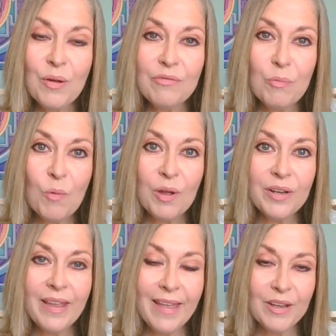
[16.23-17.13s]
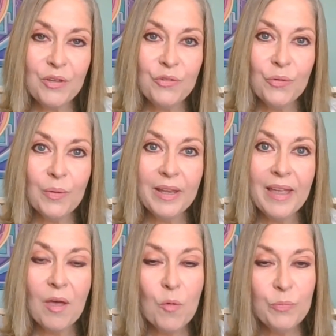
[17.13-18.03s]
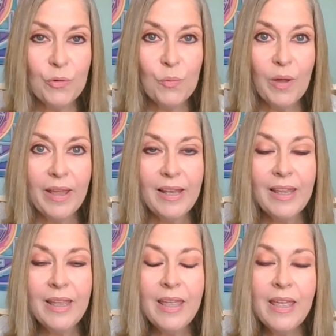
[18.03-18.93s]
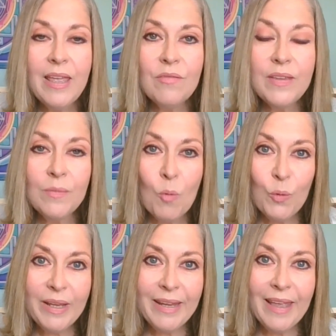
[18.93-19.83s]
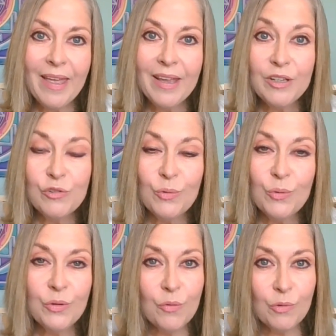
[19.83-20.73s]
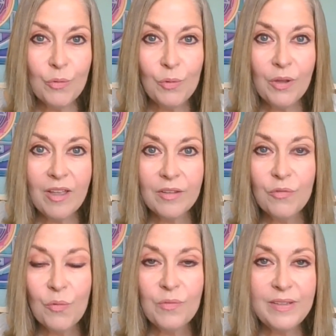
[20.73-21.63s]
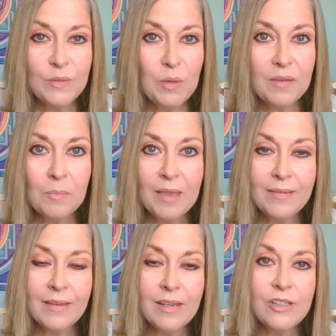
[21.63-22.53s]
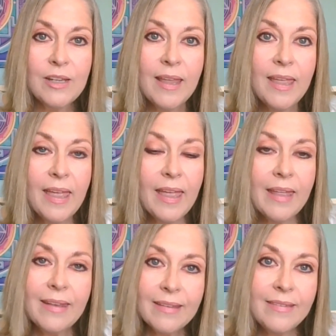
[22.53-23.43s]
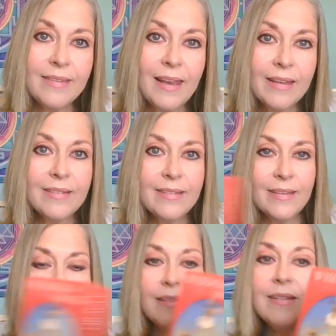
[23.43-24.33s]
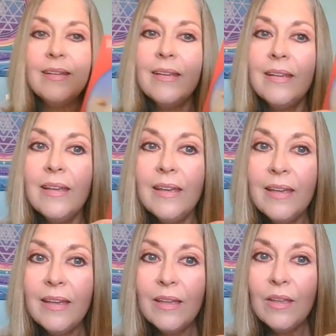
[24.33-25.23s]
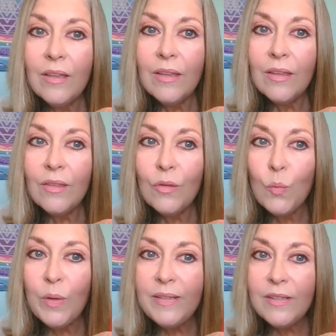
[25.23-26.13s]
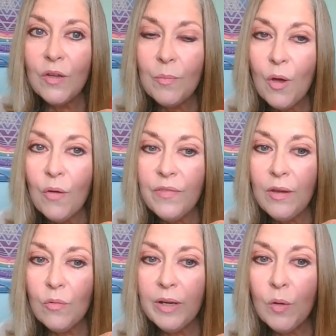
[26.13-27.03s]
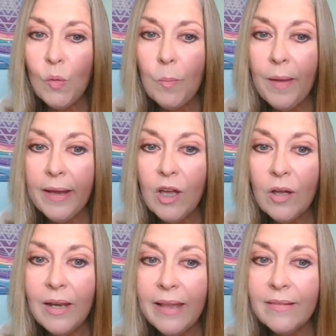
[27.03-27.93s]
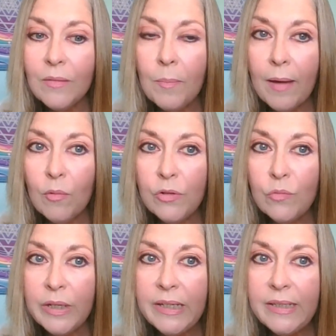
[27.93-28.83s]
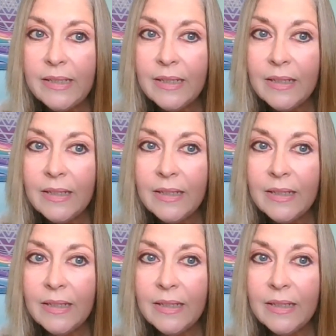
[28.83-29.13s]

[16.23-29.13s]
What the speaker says: everyone, how are you doing? I hope you're well. This morning I drew an oracle card for this week's message and I selected the Wisdom of the Oracle by Colette Baron Reed,